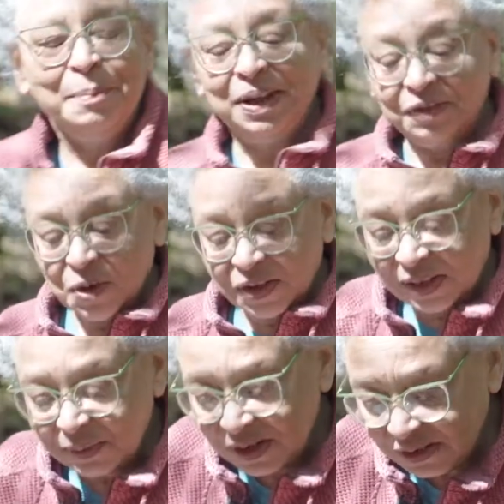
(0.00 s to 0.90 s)
But of course
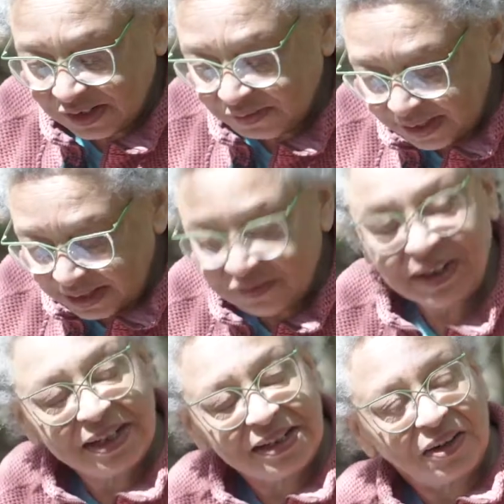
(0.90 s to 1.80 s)
there was lots of leaf
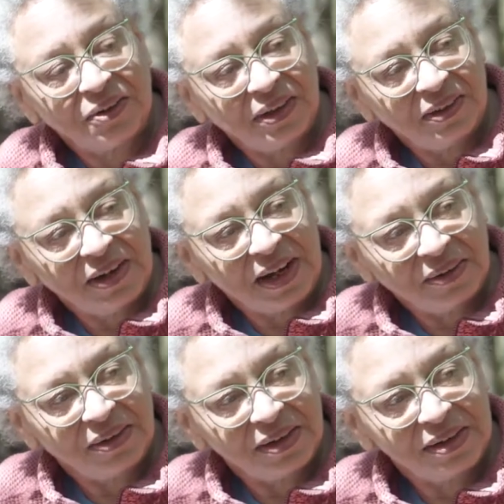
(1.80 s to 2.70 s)
litter on the
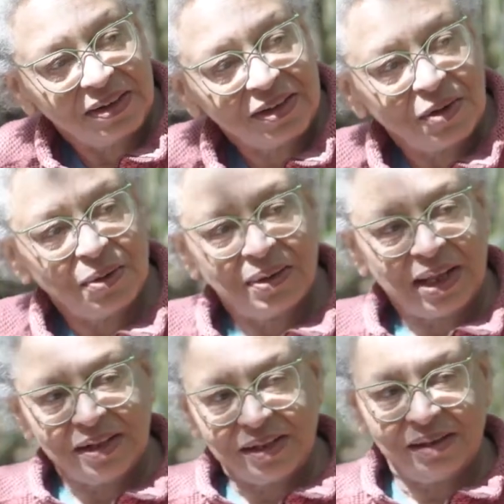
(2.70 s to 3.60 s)
ground. So
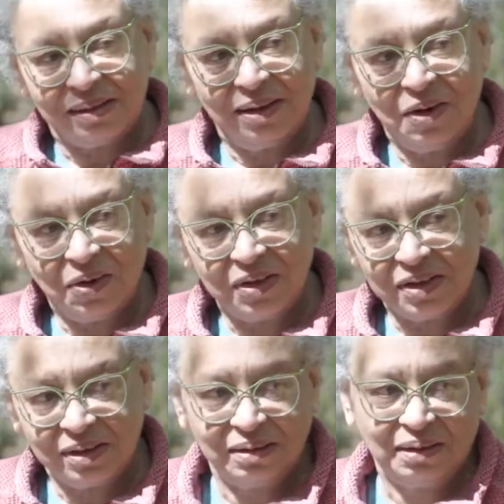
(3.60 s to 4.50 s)
that's
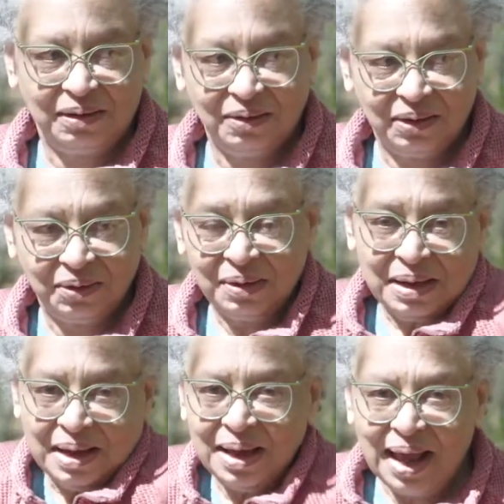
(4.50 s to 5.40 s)
not,
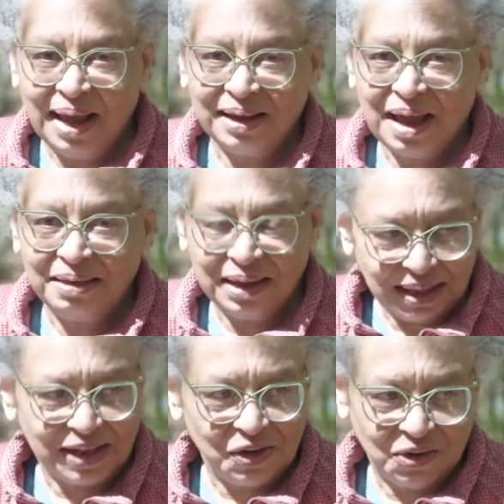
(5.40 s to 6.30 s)
I think
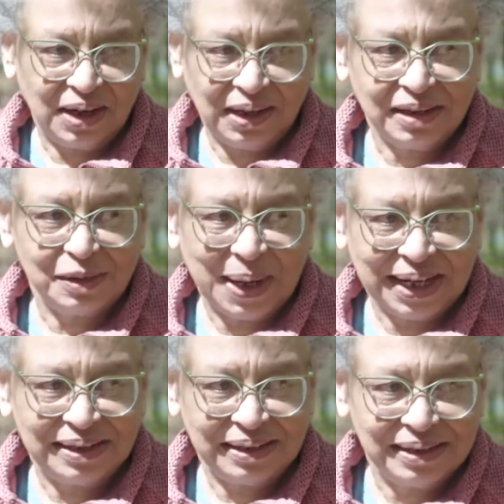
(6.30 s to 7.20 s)
that's not
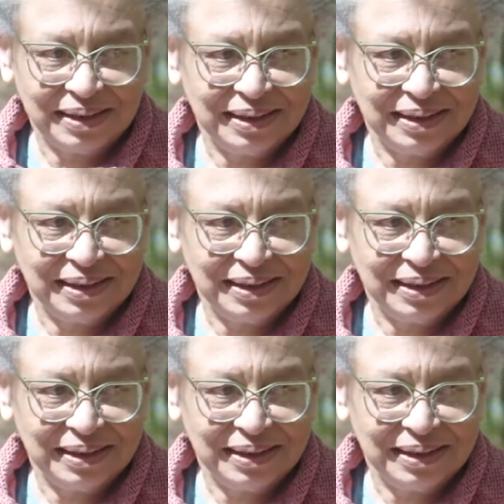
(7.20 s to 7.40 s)
unexpected.